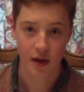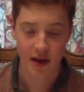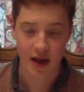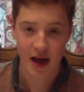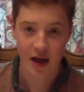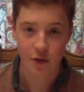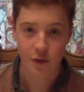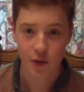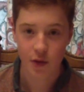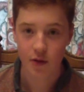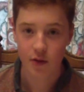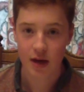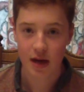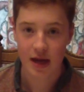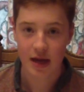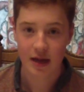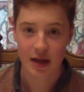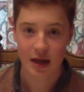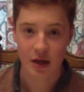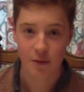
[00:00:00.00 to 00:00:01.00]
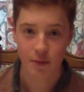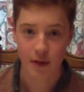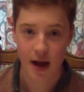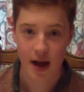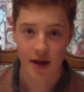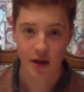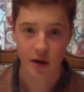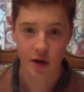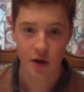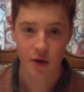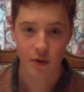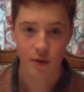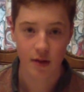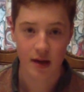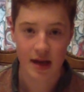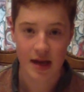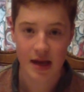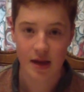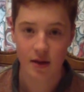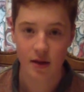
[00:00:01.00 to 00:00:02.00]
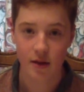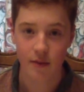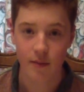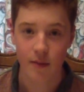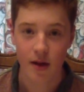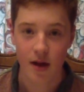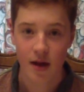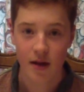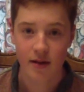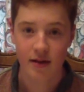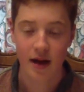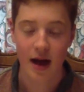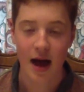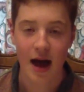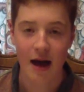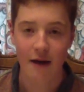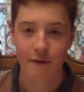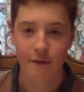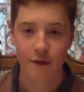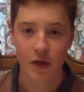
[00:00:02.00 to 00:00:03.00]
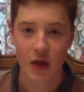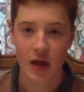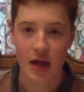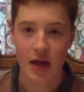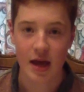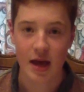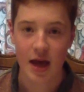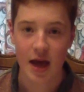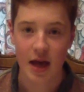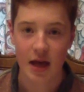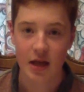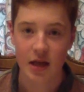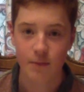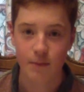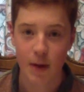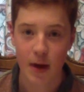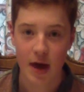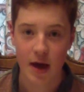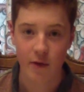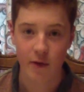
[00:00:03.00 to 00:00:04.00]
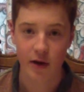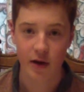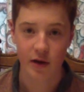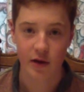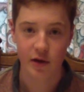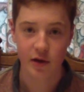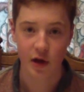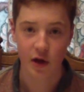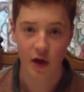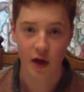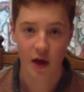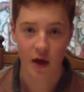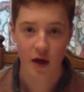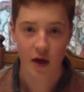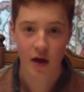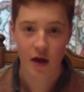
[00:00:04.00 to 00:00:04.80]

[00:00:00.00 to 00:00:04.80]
And that's what you need these players to do. You need them to have the experience, so